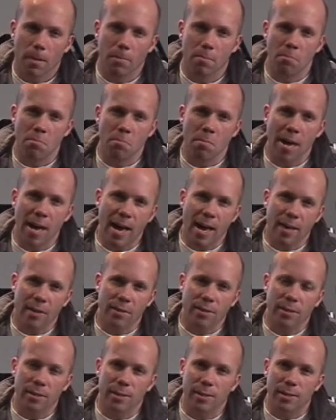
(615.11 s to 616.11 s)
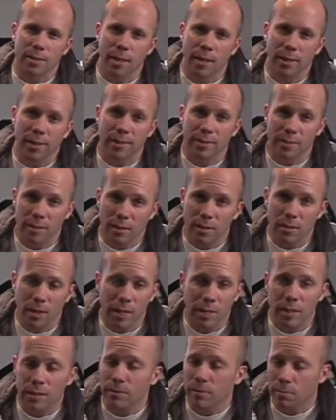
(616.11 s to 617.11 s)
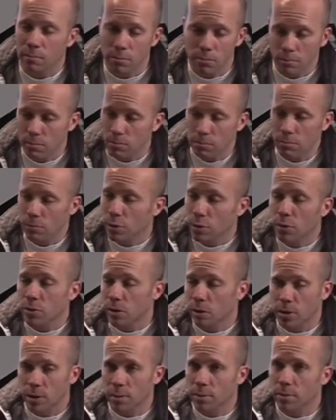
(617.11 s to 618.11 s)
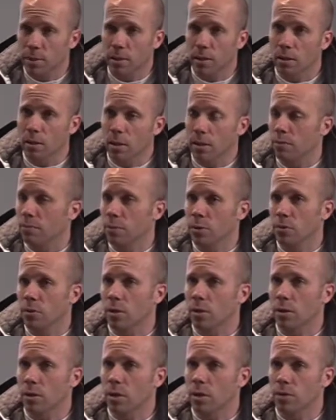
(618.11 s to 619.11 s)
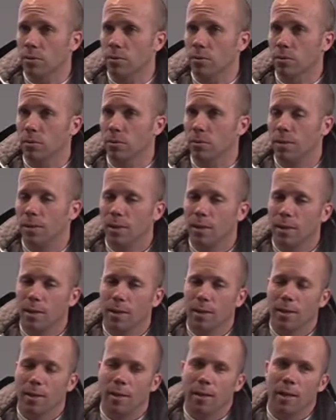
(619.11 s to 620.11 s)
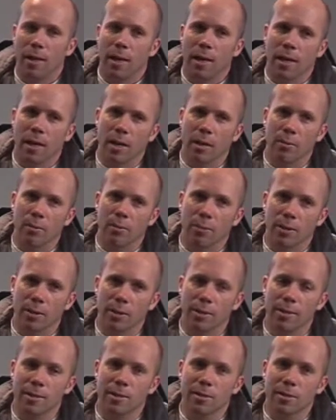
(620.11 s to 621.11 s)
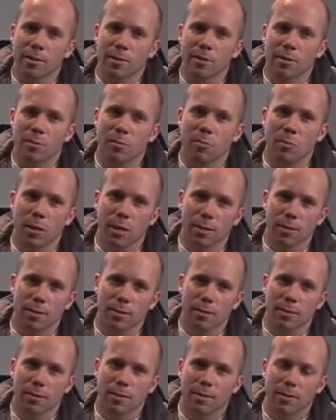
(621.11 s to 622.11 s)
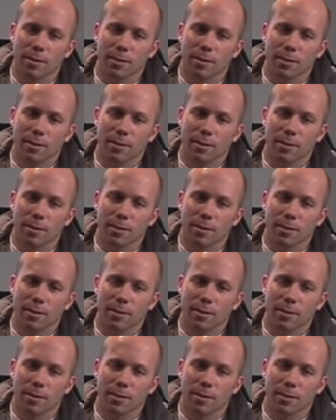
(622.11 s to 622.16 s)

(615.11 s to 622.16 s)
math and science and even music. I played a lot of music in high school. And I really dismissed